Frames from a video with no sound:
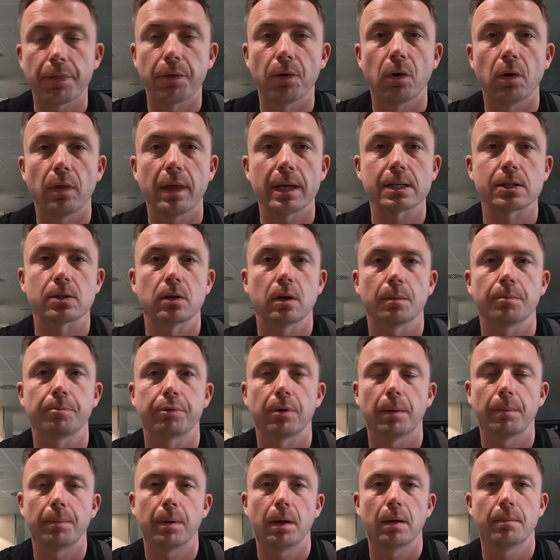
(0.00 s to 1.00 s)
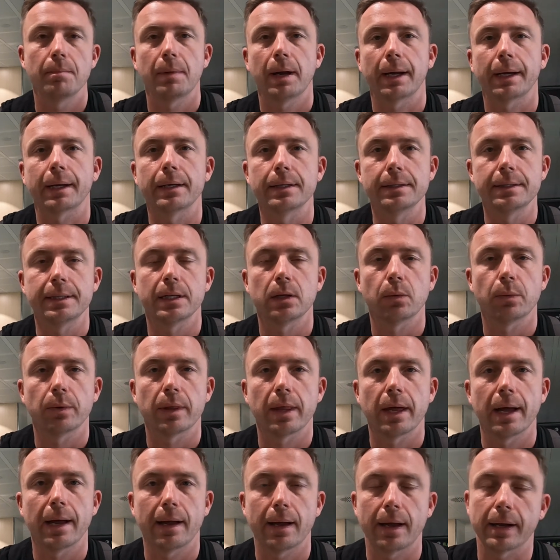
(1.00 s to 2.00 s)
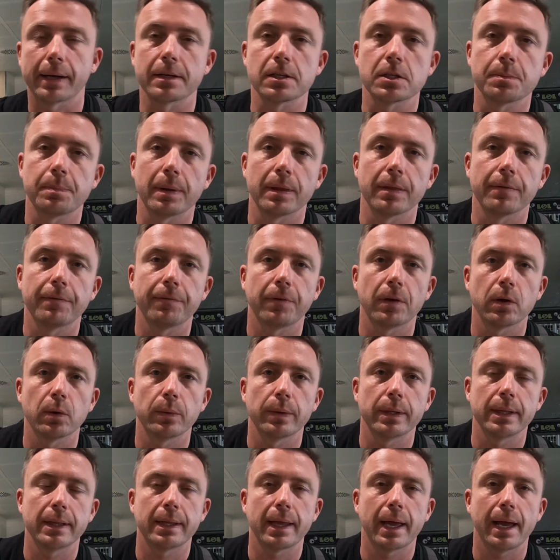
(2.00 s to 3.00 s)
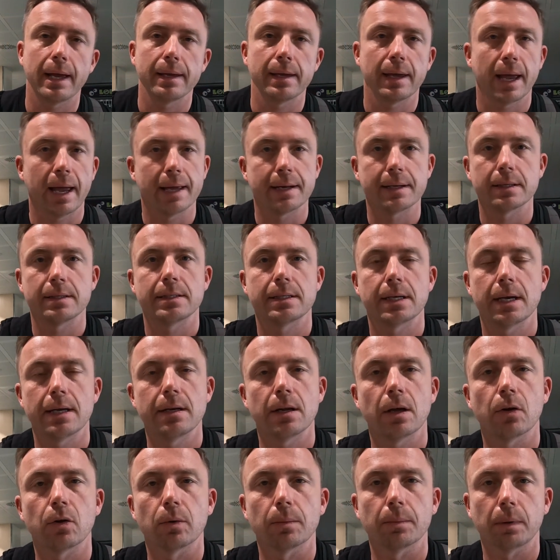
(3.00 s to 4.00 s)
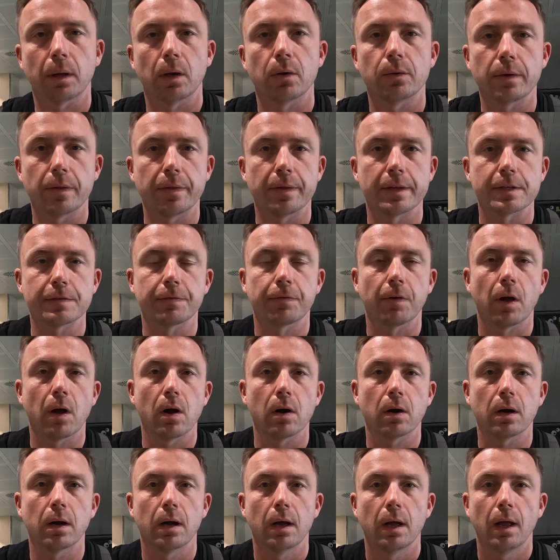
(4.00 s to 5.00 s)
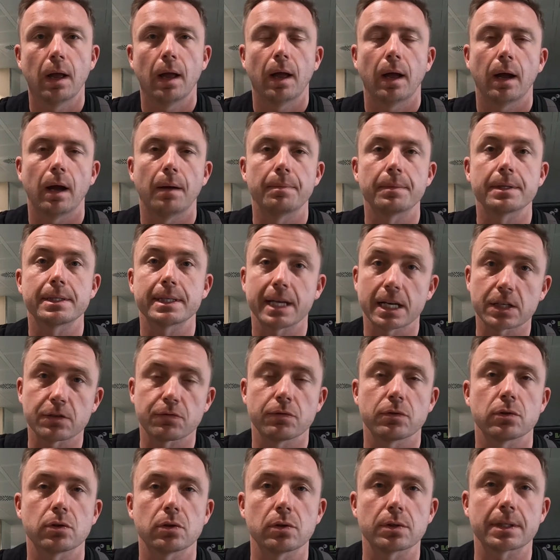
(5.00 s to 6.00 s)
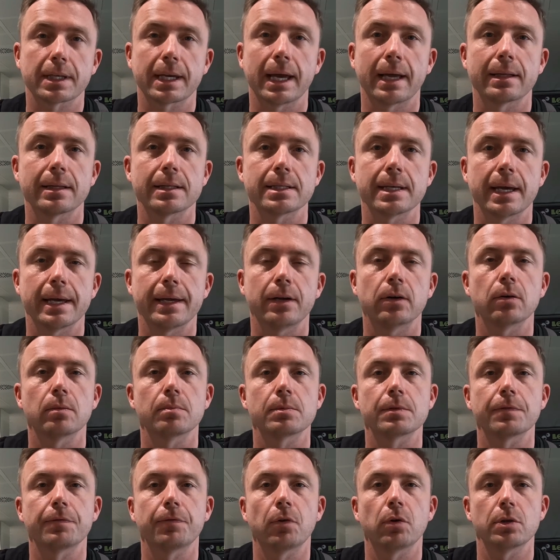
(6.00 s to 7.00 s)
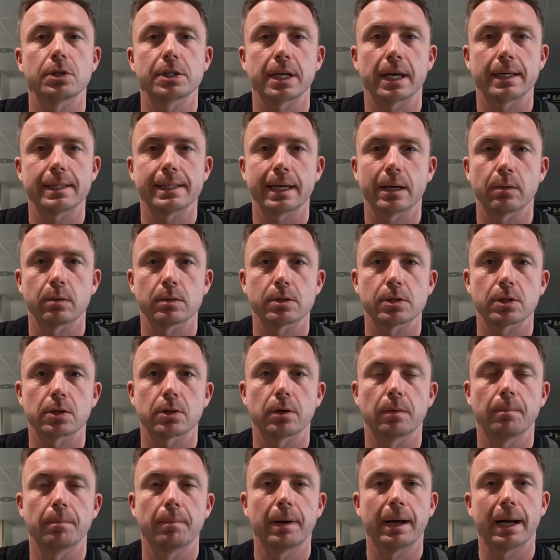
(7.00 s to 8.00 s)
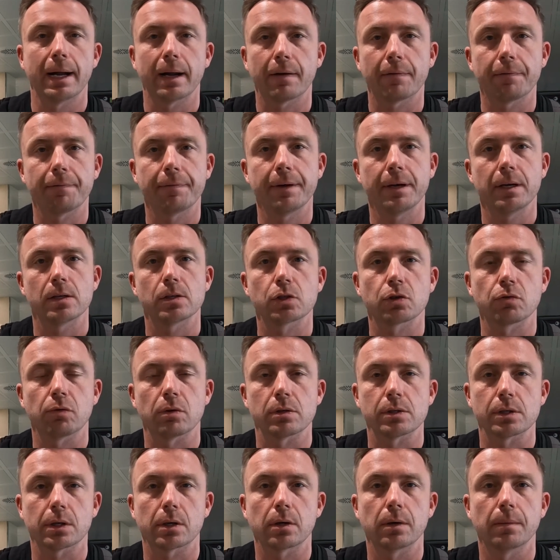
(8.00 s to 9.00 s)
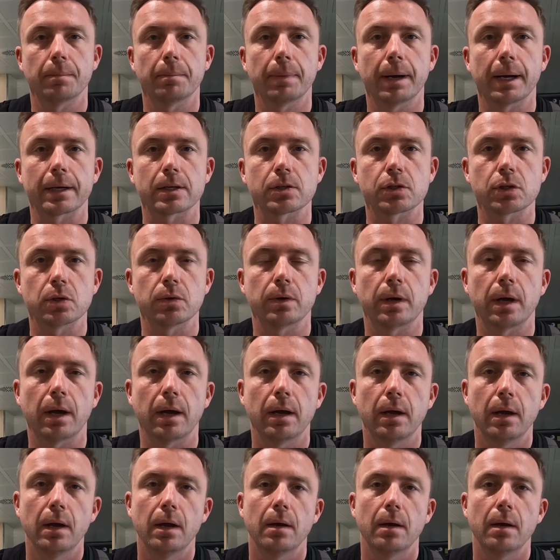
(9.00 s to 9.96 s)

I thought, that's not a problem, I can deal with that. I can spend the following day editing and uploading this vlog, and the test results can take up to 48 hours to come back. Fingers crossed they come back sooner,